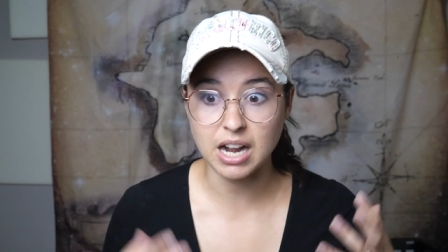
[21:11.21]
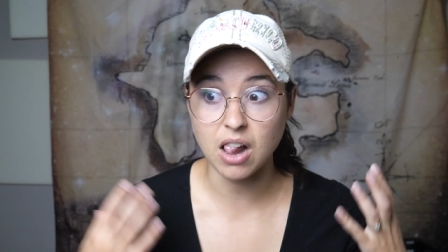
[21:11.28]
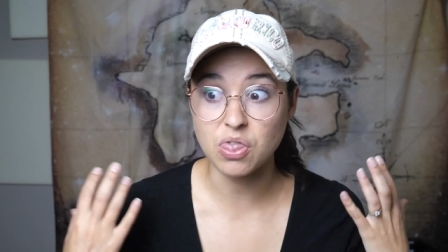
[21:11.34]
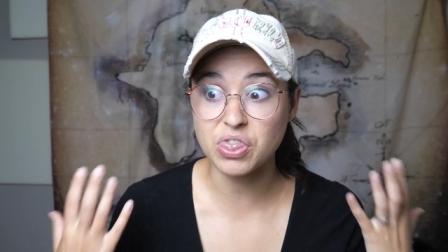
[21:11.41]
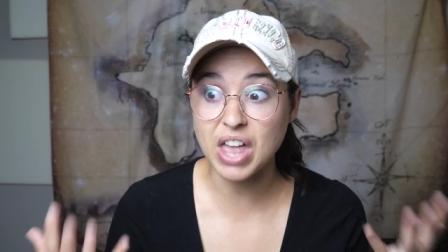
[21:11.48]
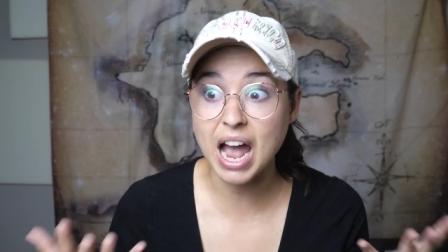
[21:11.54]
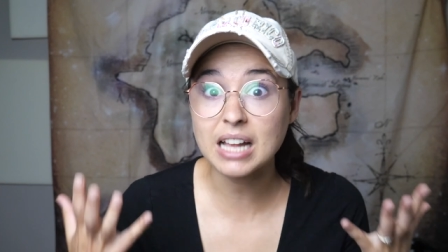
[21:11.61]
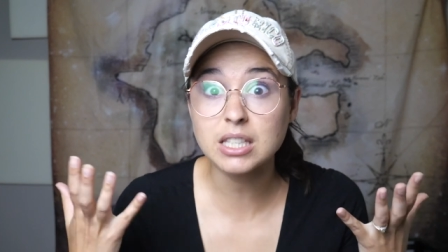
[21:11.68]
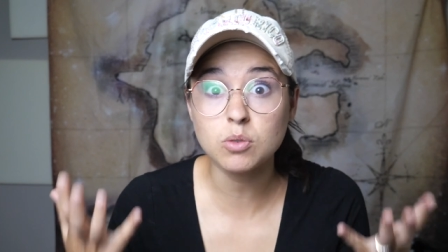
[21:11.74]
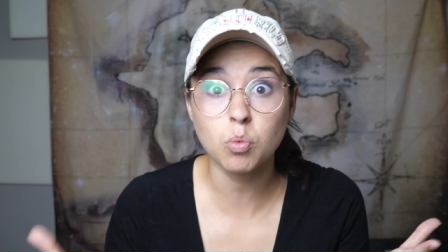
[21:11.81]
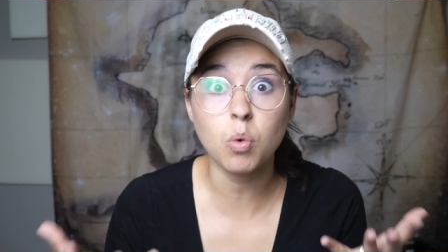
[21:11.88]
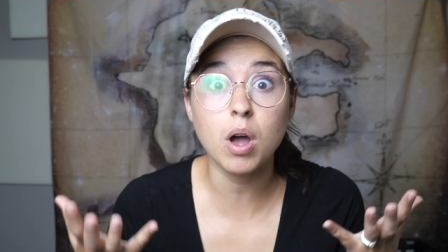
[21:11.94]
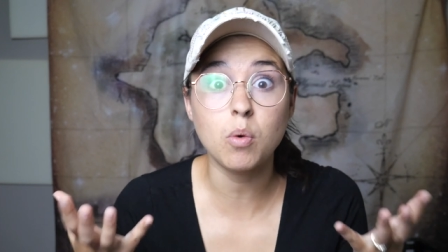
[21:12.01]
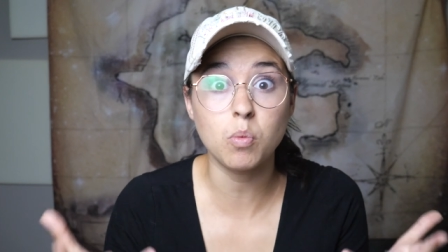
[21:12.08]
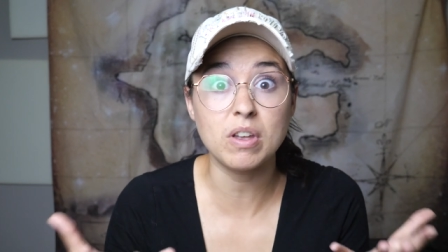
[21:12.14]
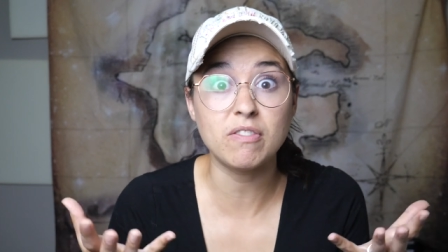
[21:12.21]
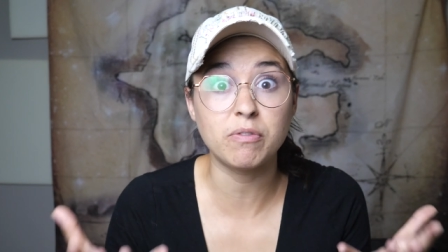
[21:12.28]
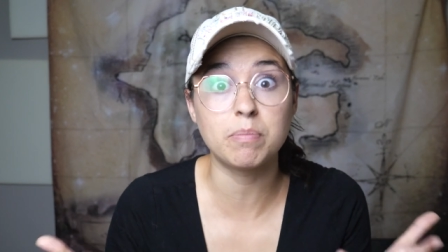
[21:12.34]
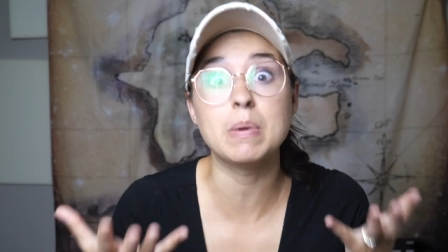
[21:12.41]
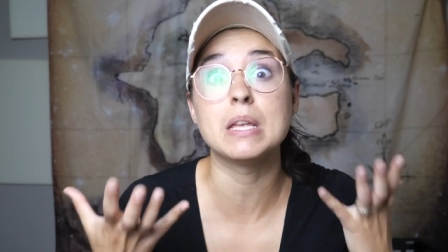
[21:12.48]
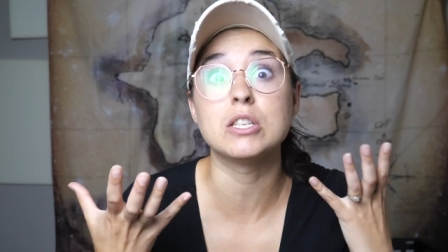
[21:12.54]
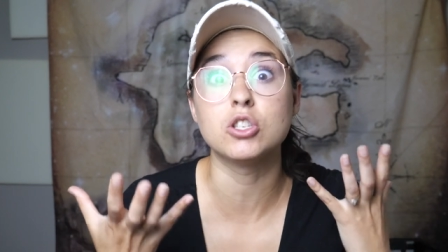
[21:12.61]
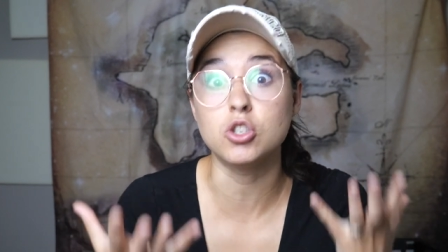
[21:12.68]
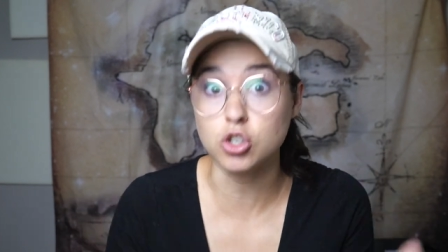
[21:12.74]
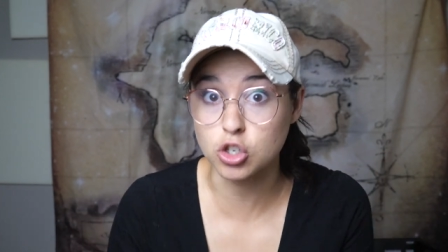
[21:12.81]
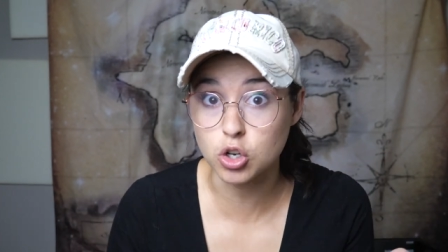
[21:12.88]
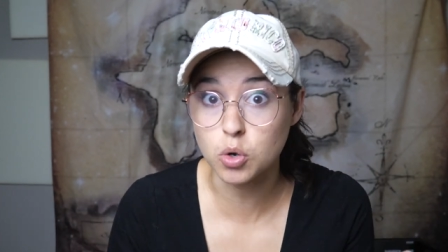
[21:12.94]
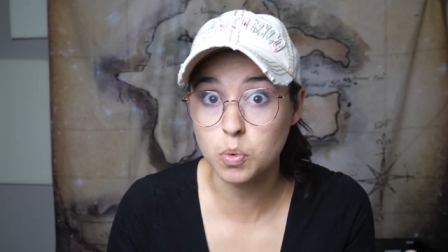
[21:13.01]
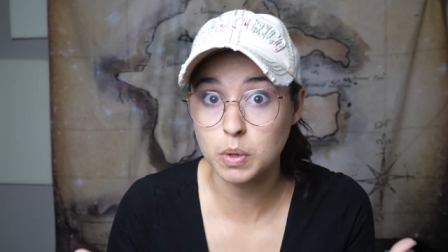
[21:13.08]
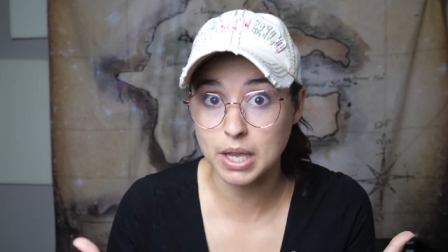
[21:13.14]
And that's what we've been
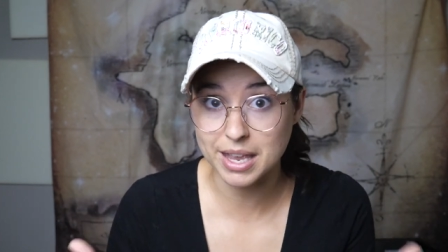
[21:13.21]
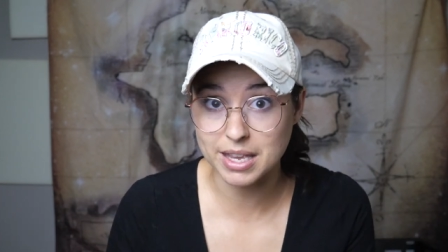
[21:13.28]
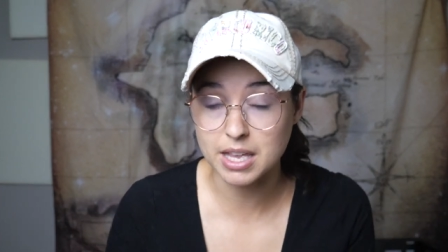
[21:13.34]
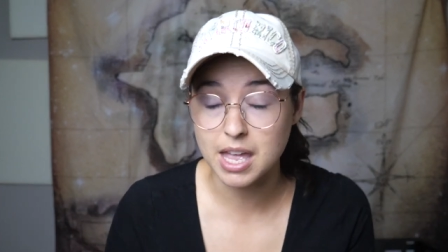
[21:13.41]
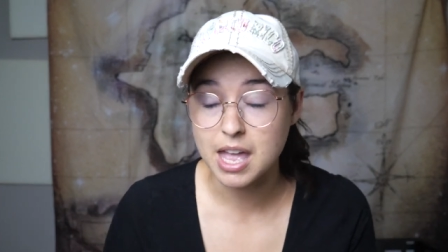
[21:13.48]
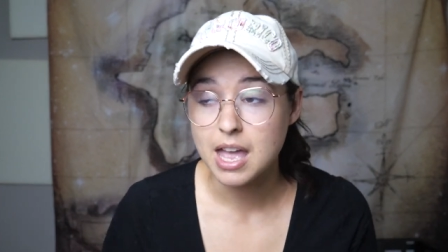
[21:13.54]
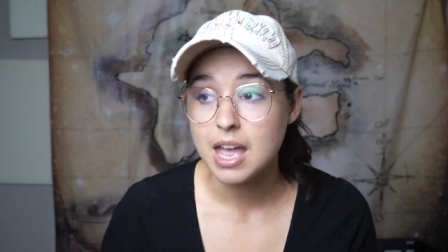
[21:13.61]
doing